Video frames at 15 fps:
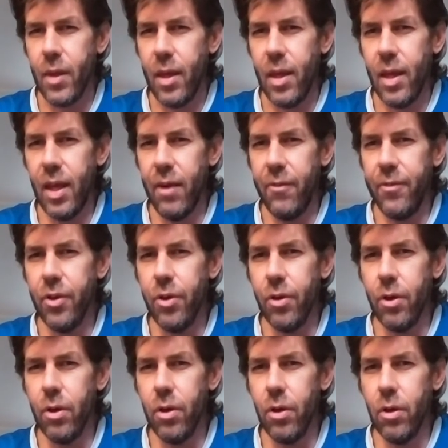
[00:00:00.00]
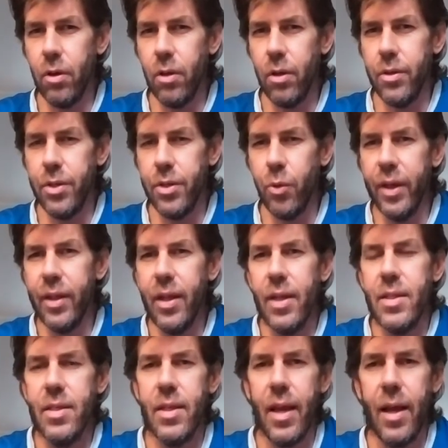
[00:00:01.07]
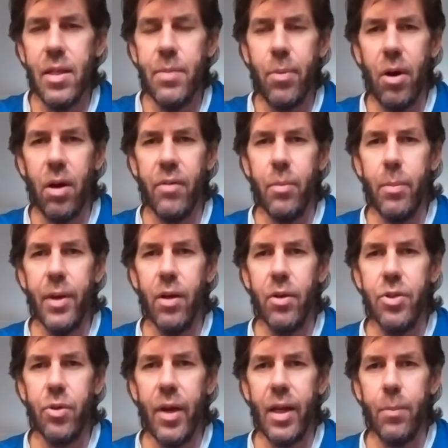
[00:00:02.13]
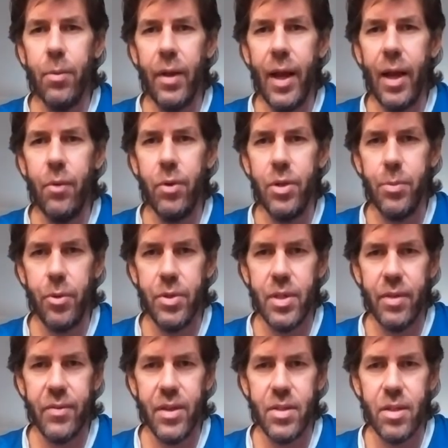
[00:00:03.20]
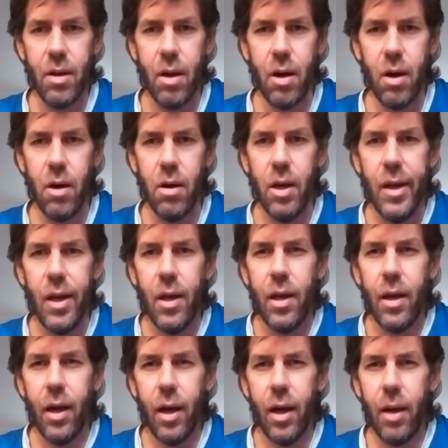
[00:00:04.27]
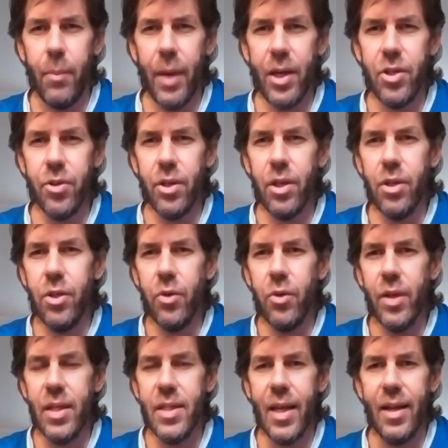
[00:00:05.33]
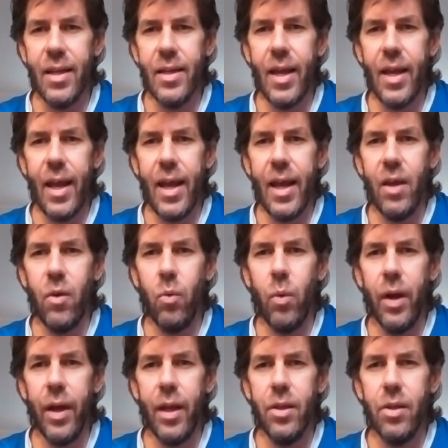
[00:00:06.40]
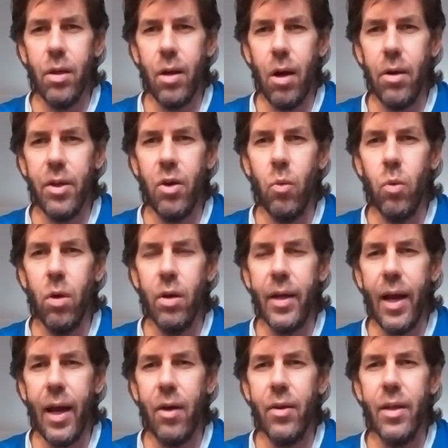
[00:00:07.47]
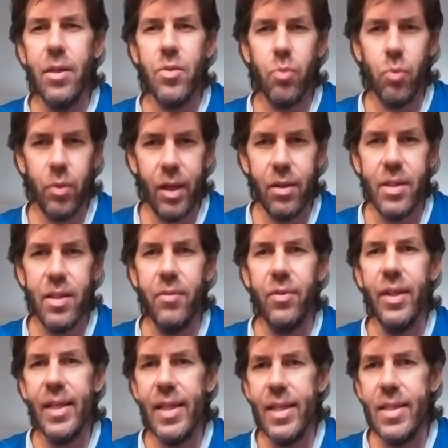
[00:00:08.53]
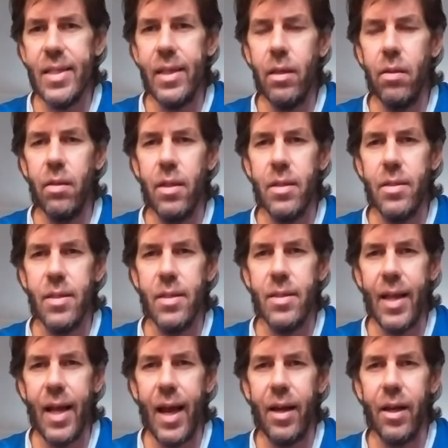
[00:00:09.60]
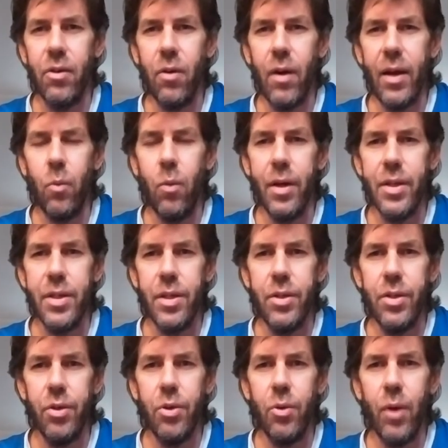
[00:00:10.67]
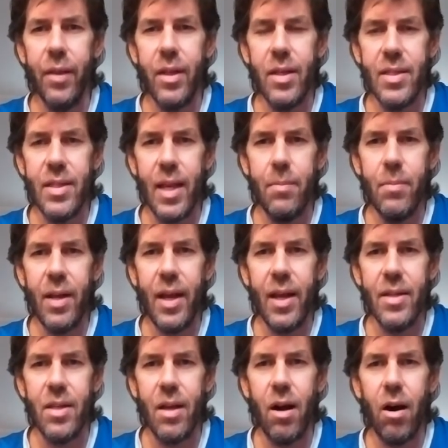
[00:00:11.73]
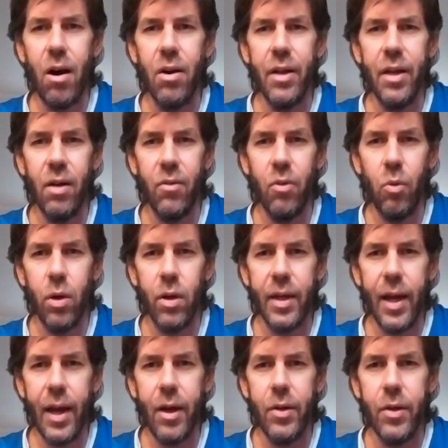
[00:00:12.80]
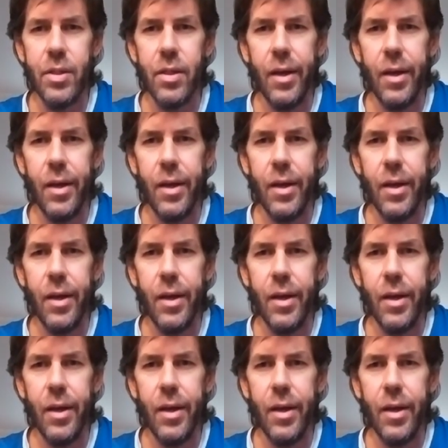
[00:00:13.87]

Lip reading: If you're doing this as part of a bigger training plan, which most of us are, make sure you do this on a day when your cardio workout is relatively easy. This is not a great one to do on the same day as a hard interval workout,